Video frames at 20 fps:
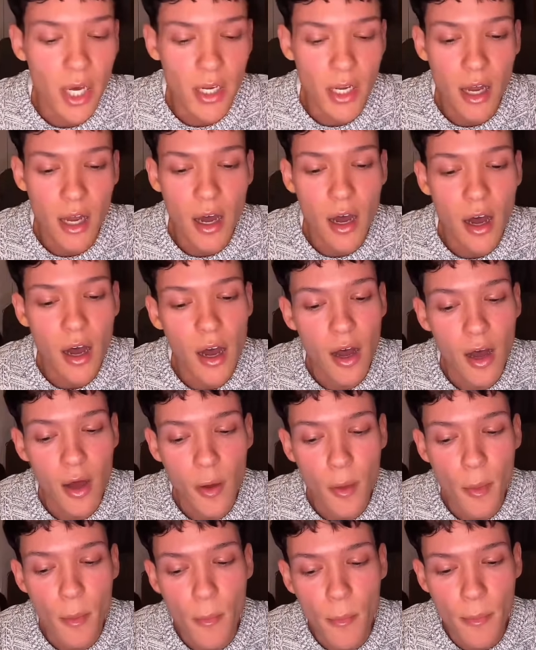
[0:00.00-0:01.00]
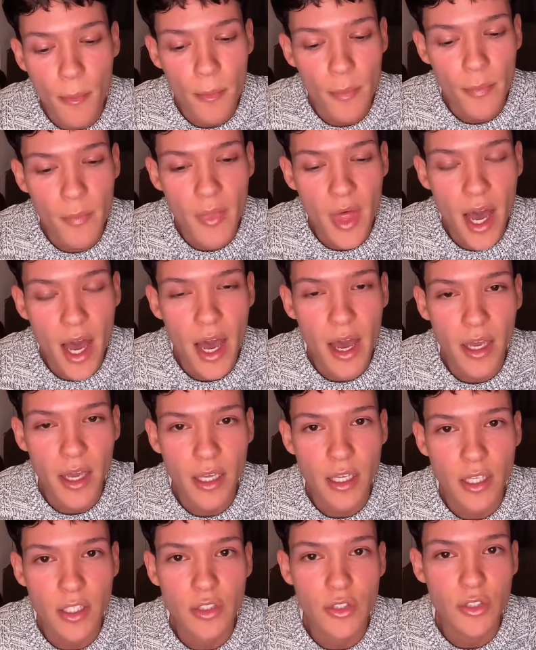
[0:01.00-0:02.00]
But
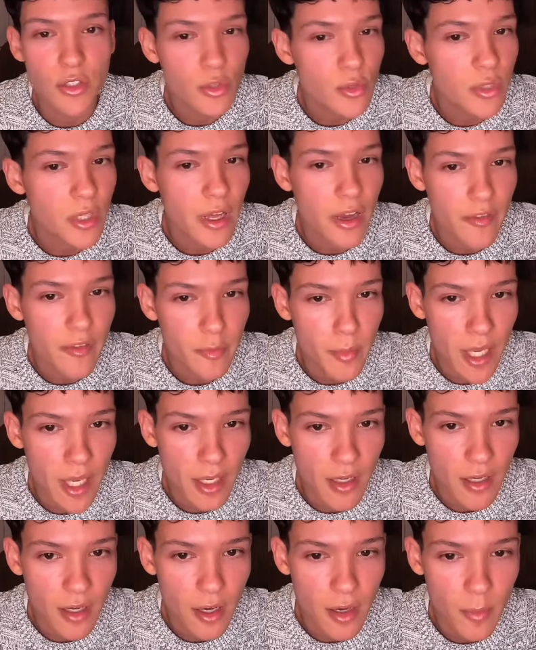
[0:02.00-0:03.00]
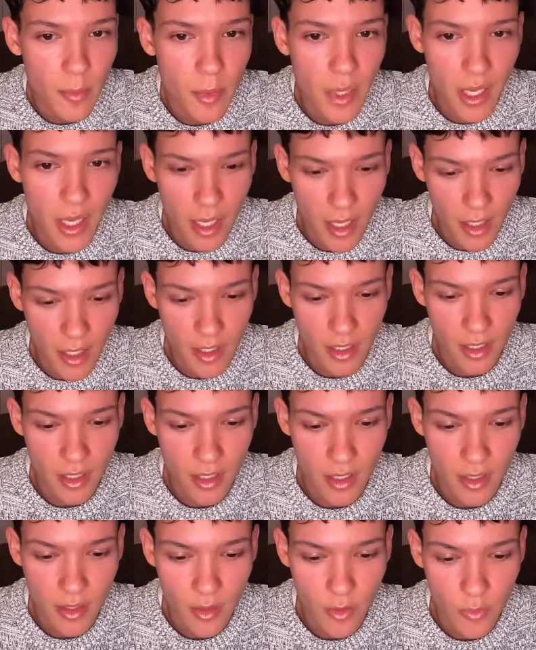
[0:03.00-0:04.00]
I do love makeup,
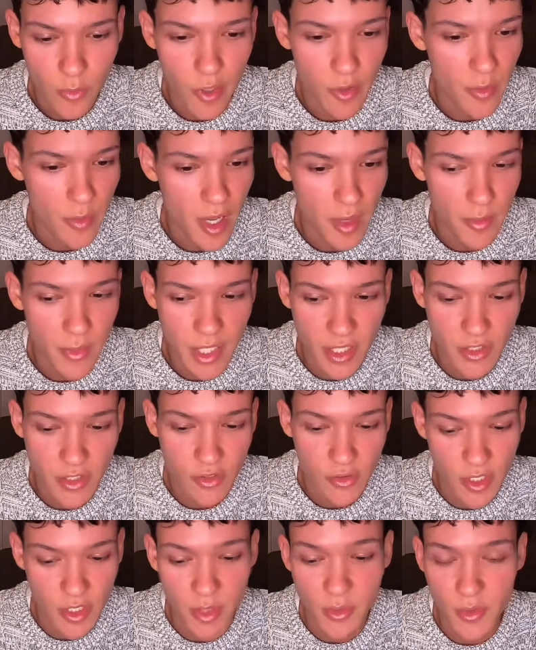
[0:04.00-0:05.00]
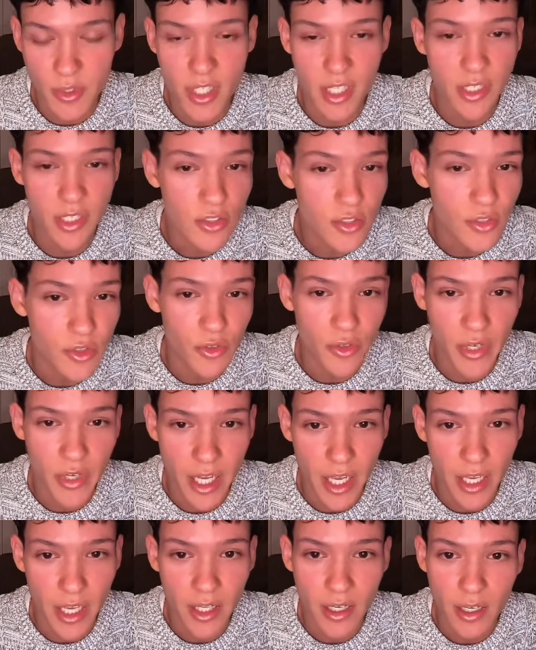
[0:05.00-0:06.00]
and one of my biggest dreams is to
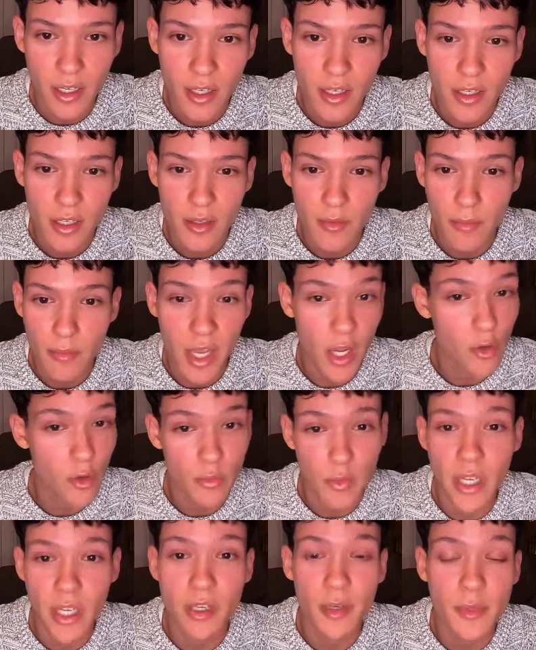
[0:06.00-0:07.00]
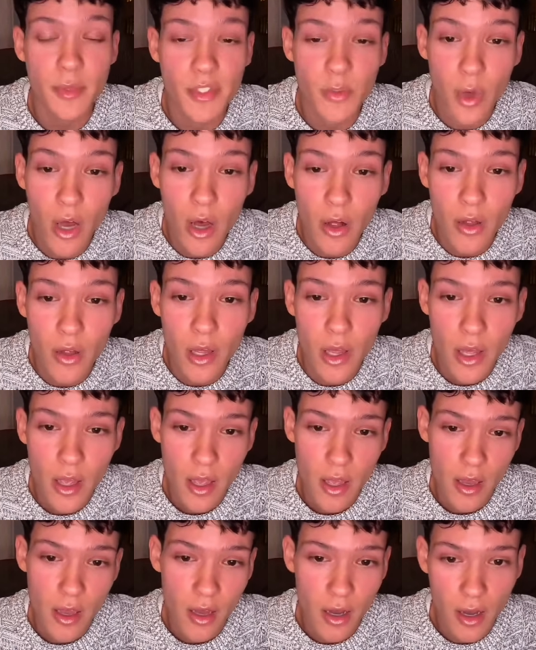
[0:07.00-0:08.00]
create my own makeup as
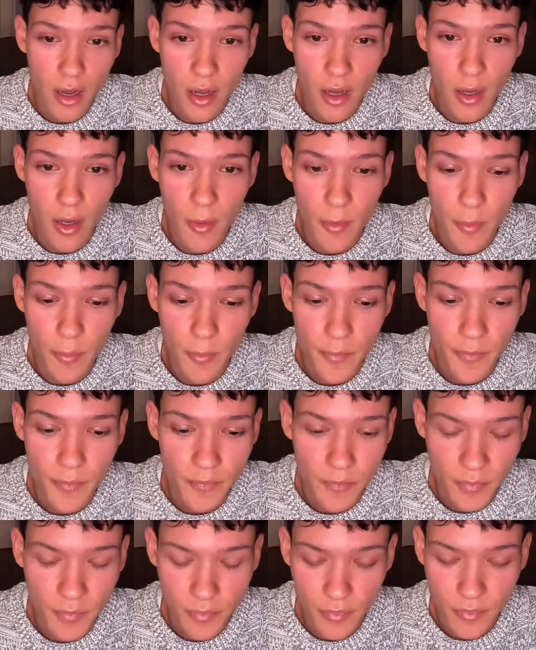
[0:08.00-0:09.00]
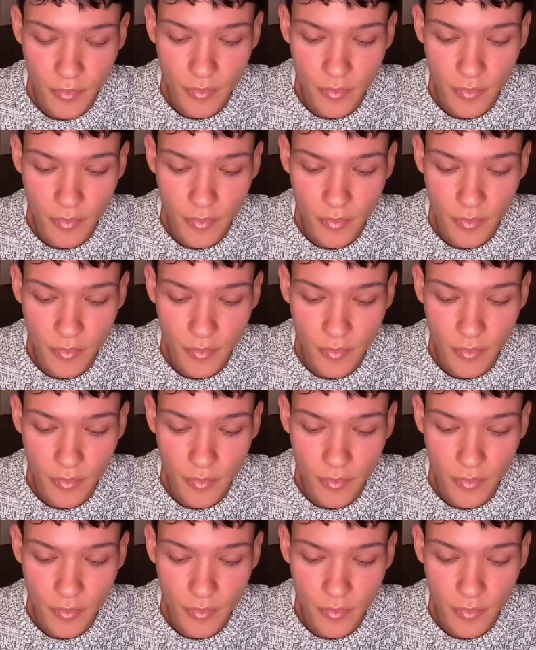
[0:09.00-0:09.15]
well. And